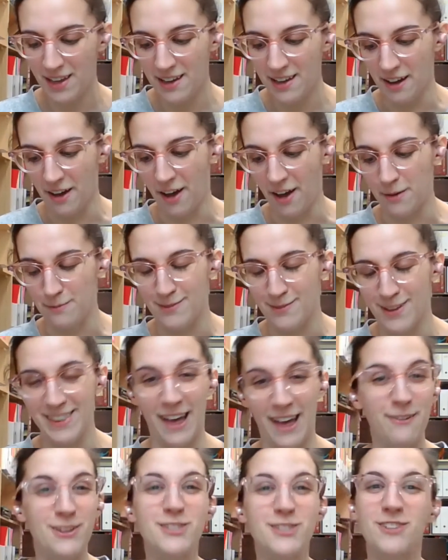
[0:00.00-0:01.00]
And
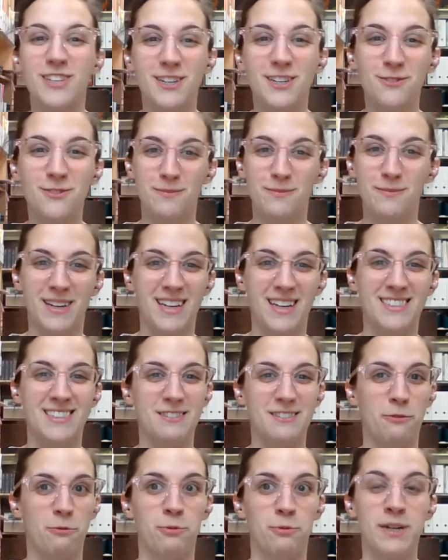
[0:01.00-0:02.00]
that was really cool because
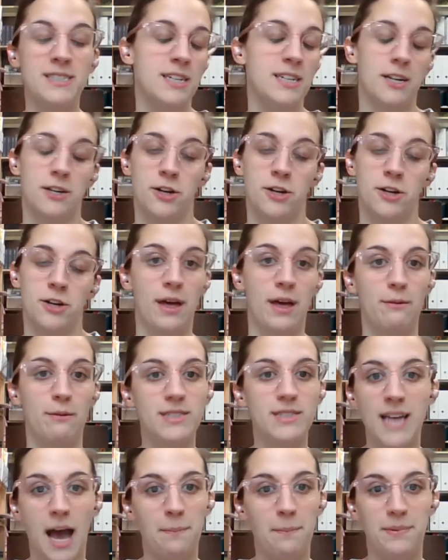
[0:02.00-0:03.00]
we didn't know that was
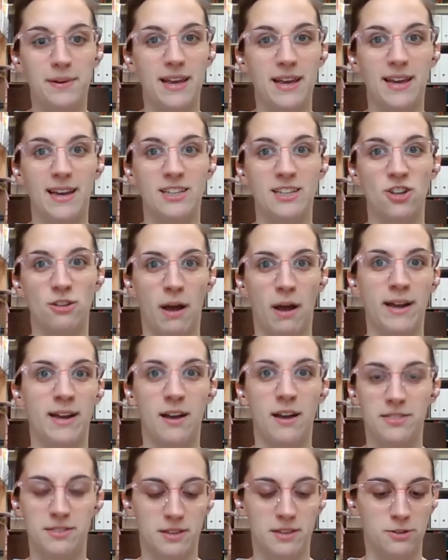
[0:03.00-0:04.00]
happening. And I
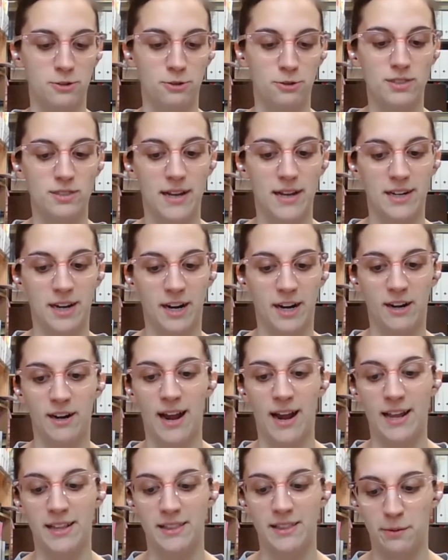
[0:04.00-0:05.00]
got the newsletter
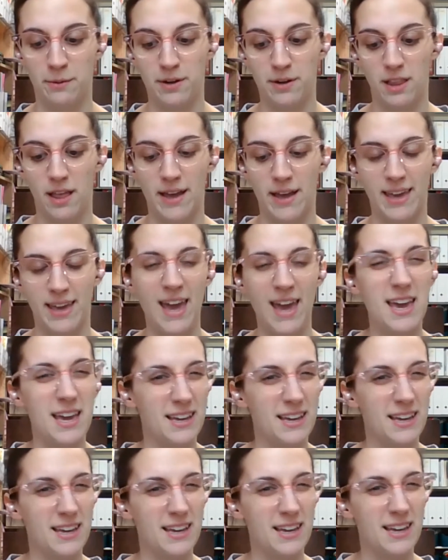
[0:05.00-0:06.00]
and they were like,
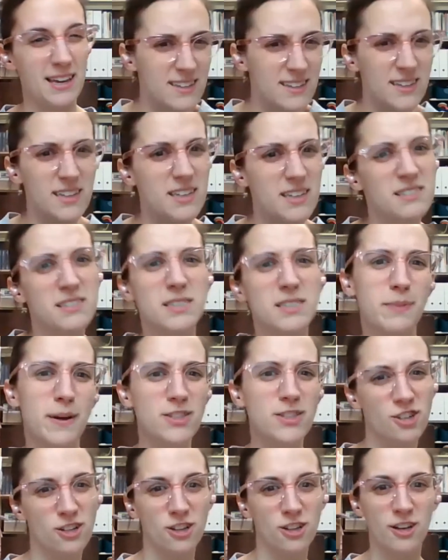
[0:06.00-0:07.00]
hey, take a
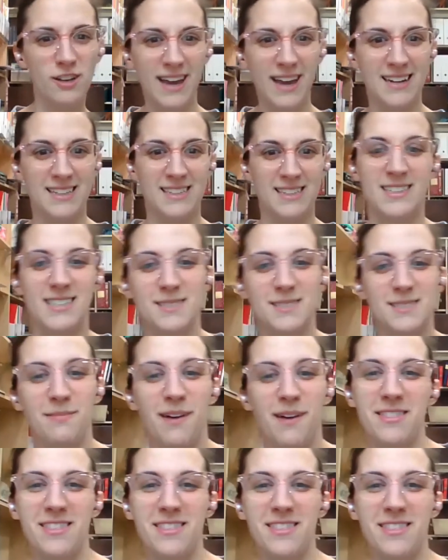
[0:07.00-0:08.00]
special look at it this
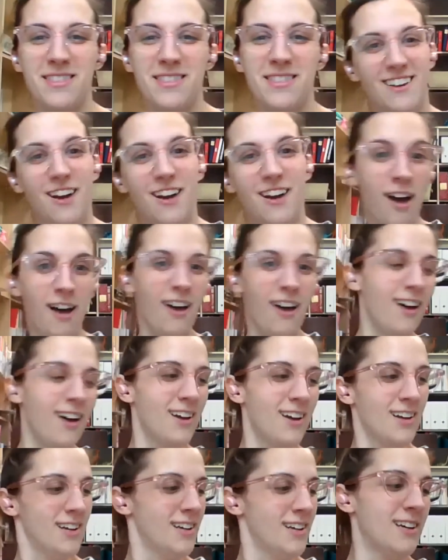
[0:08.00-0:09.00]
month. And it's like,
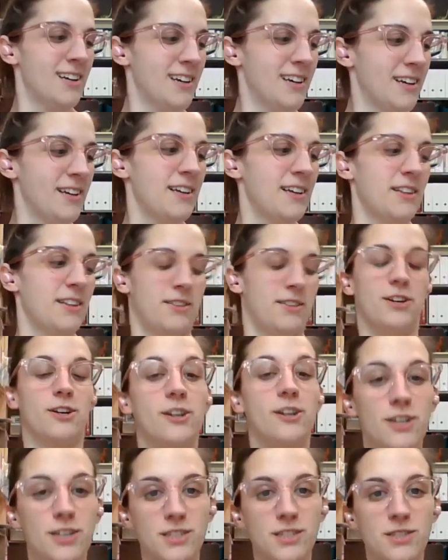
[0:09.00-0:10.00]
the
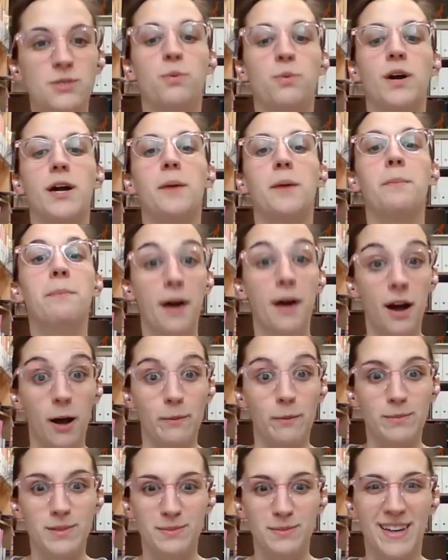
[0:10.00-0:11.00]
girls were
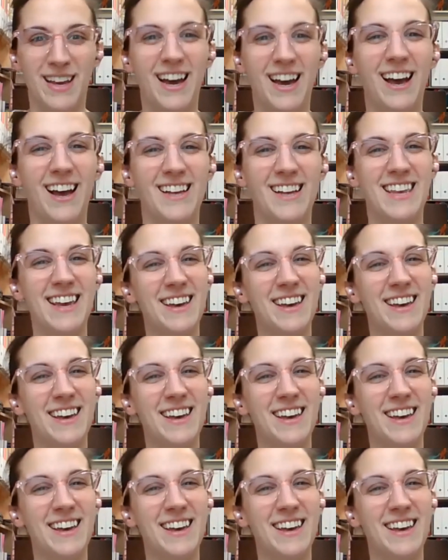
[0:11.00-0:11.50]
pumped because